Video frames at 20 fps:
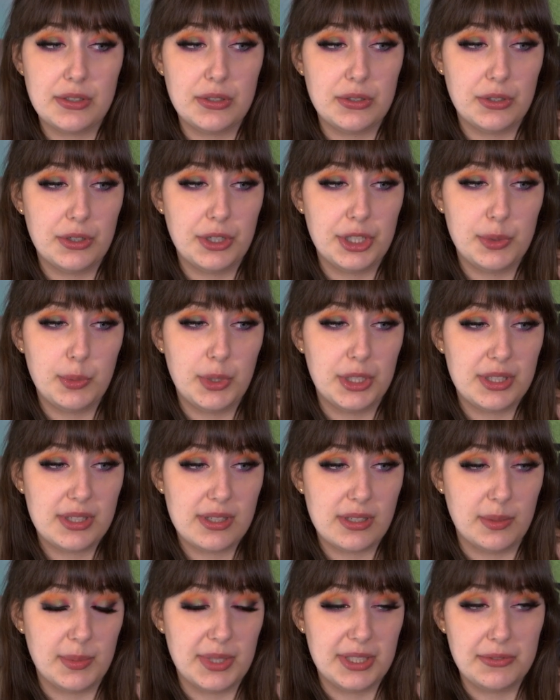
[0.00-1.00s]
or you want
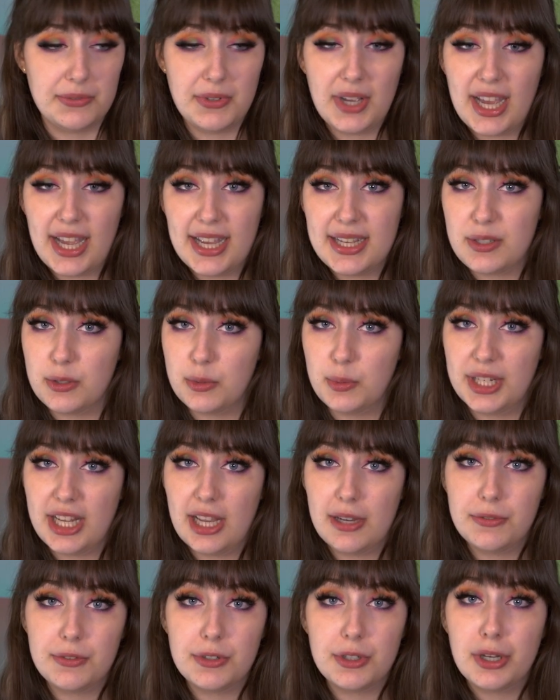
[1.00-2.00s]
some advice or
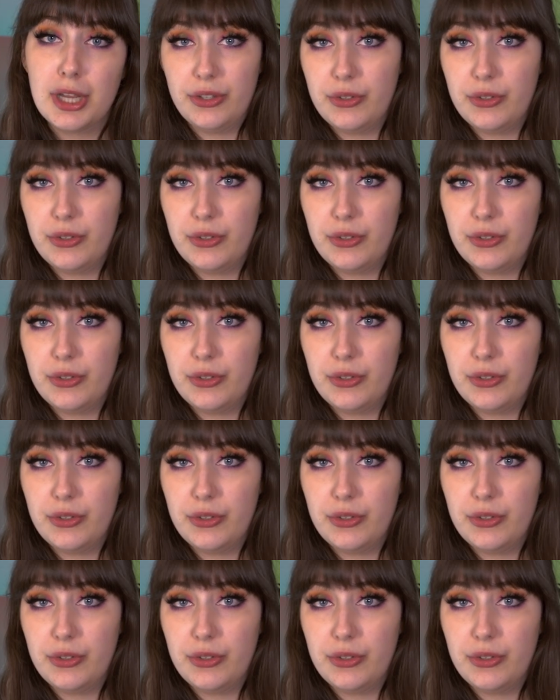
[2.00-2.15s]
whatever,